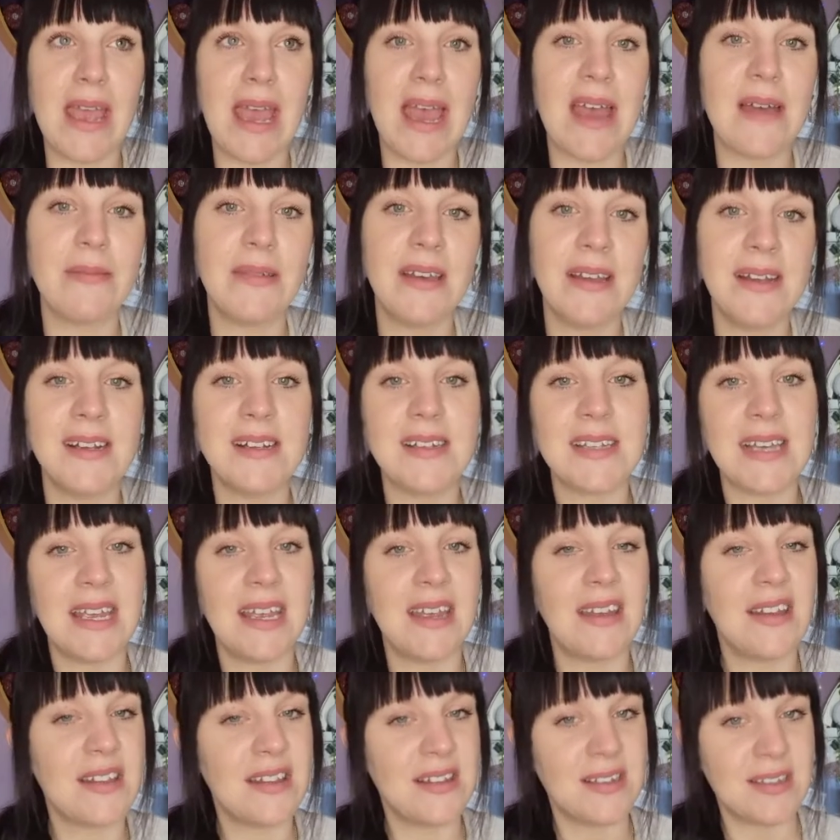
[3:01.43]
I am going to
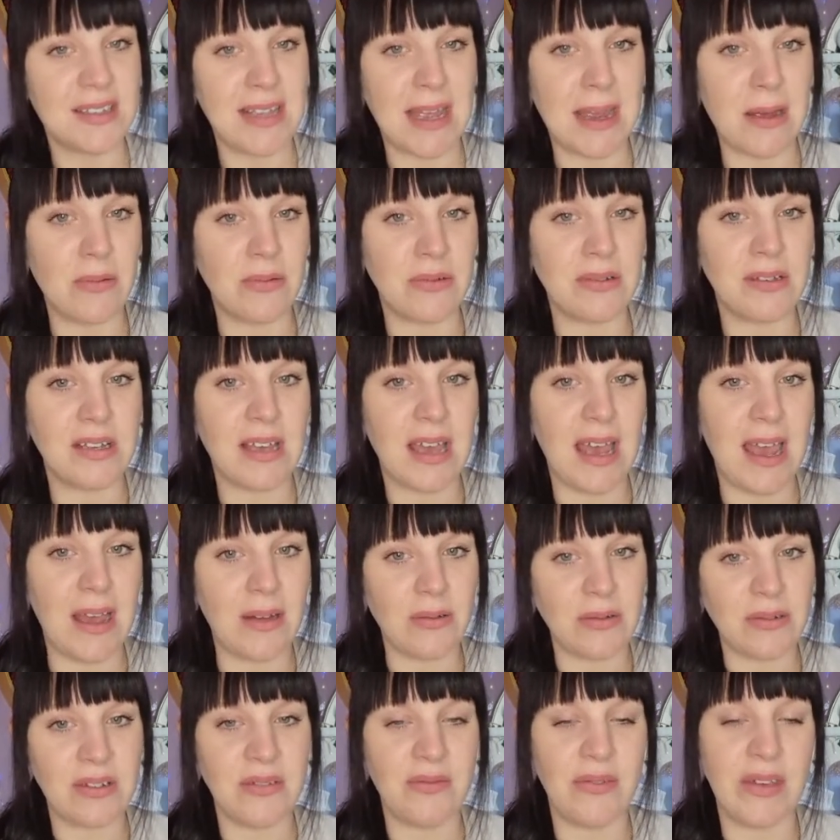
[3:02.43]
take the sound
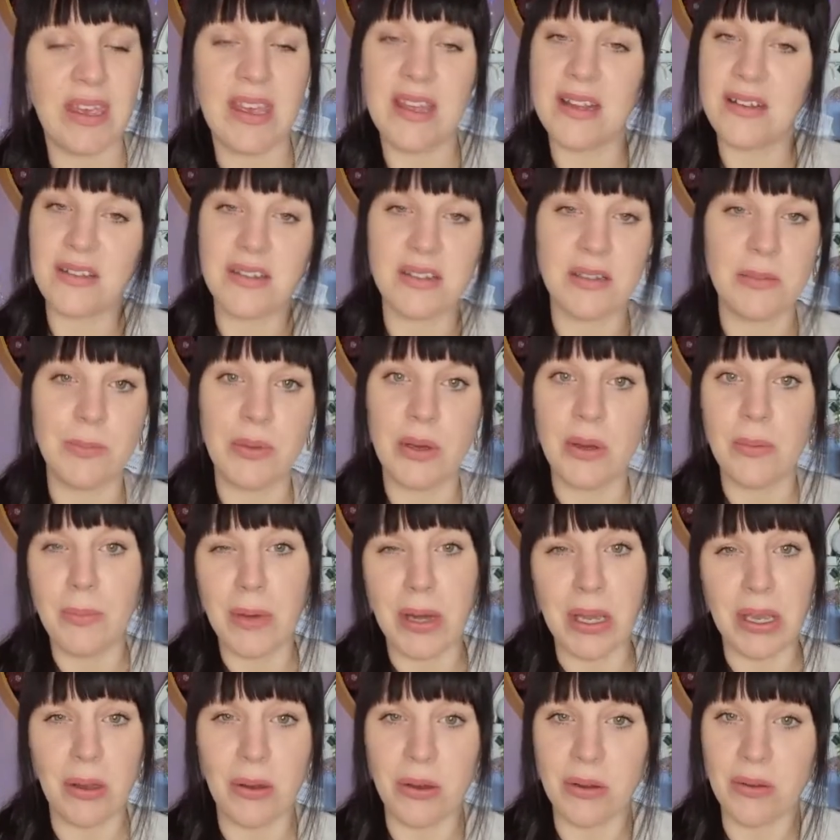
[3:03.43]
out of it and just put
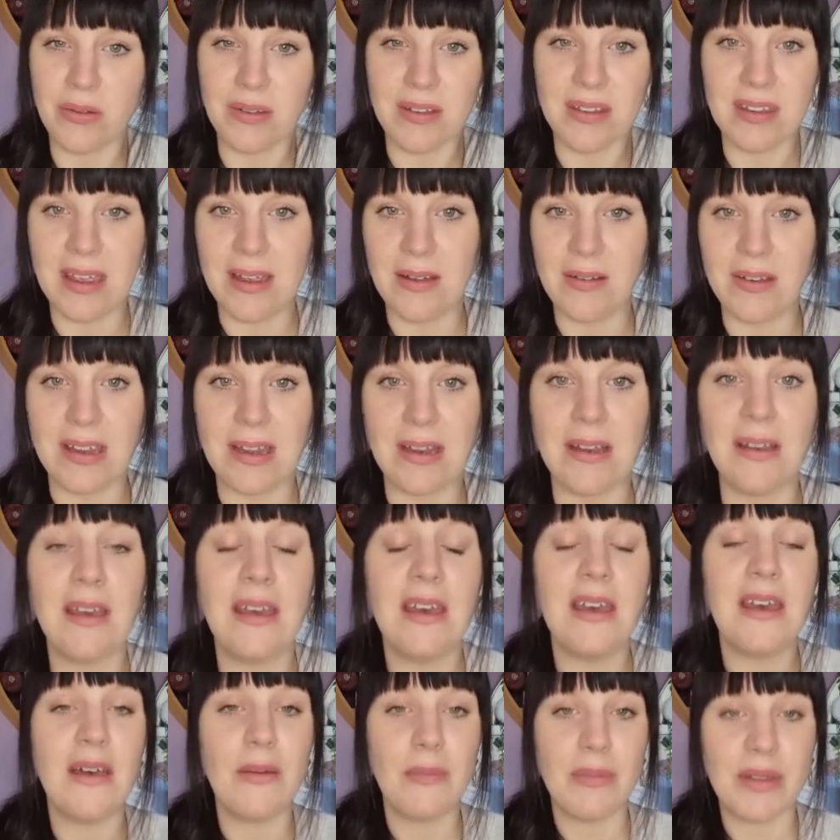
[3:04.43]
my own sound in,
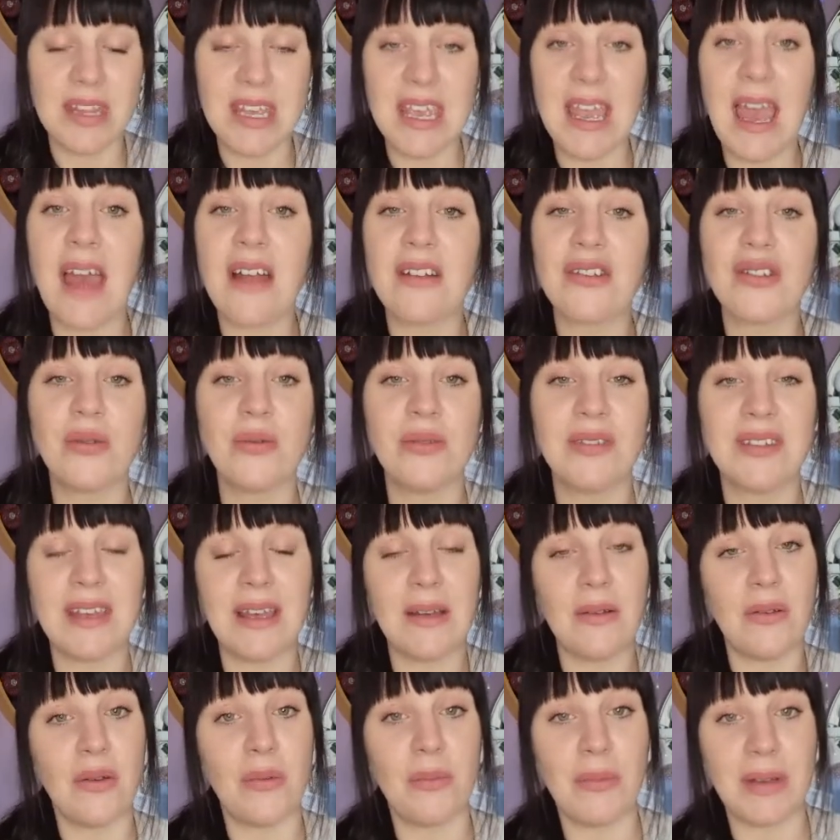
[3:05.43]
but the actual
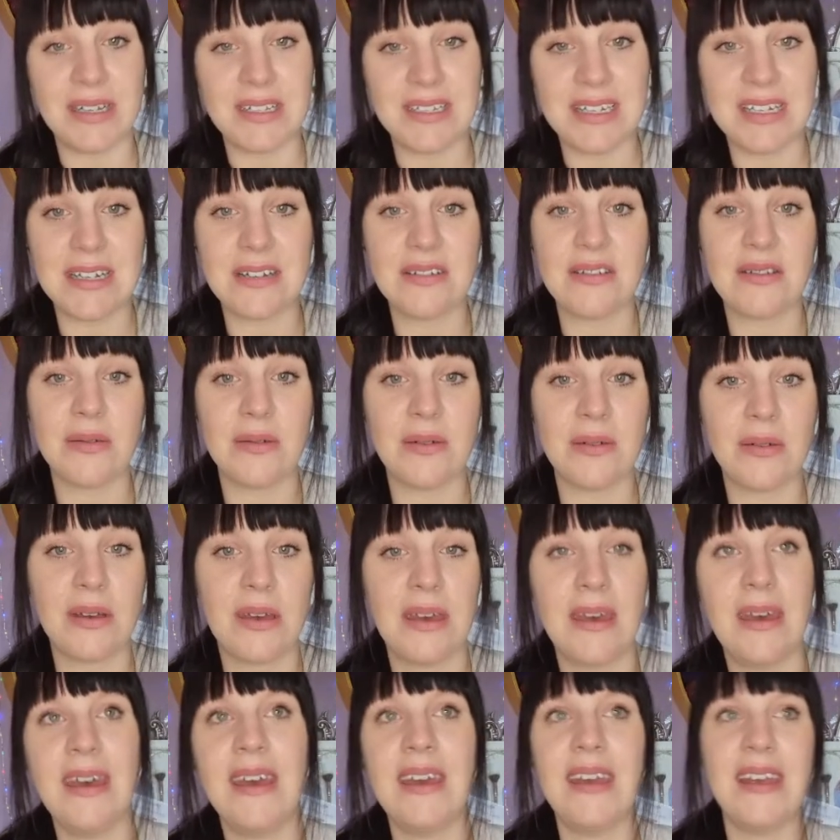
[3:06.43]
sound on my
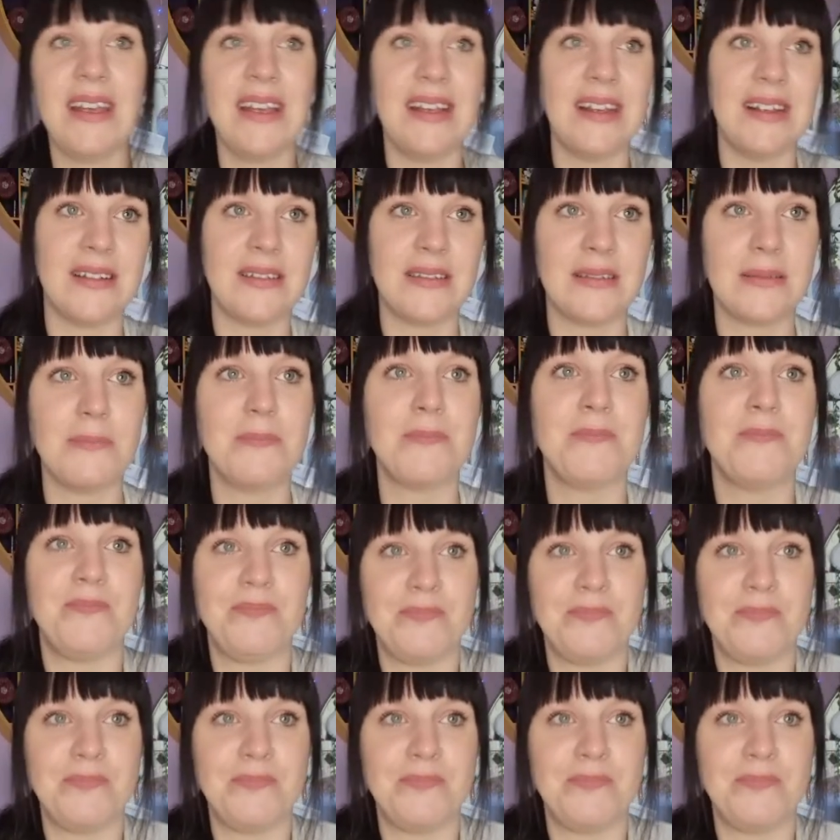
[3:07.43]
TikTok is